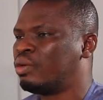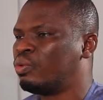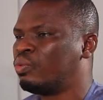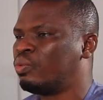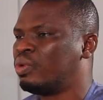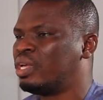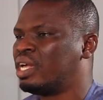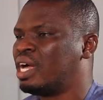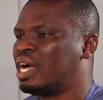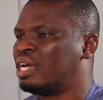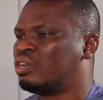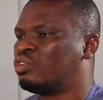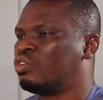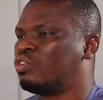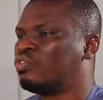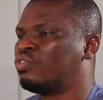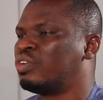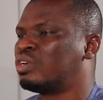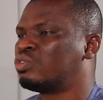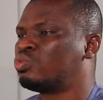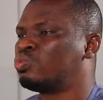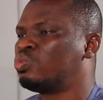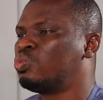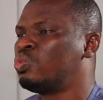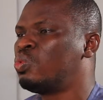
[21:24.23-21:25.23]
we had over
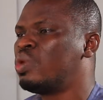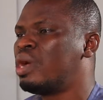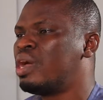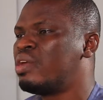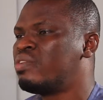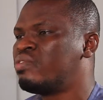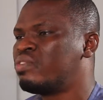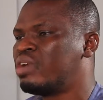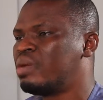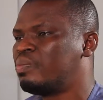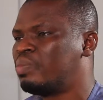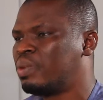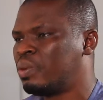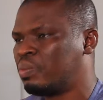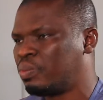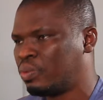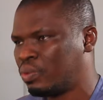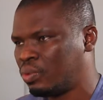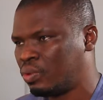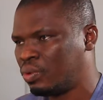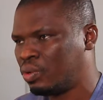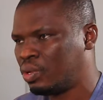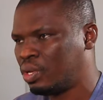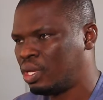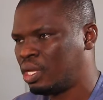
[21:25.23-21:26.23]
200
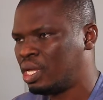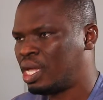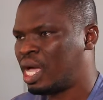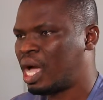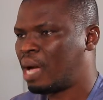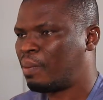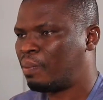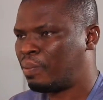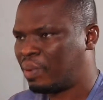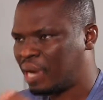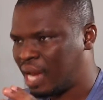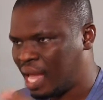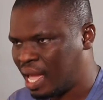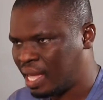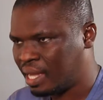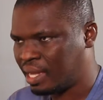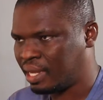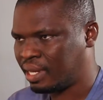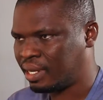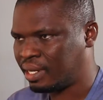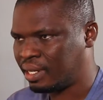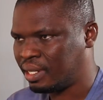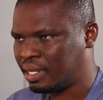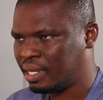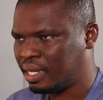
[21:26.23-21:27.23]
people applying,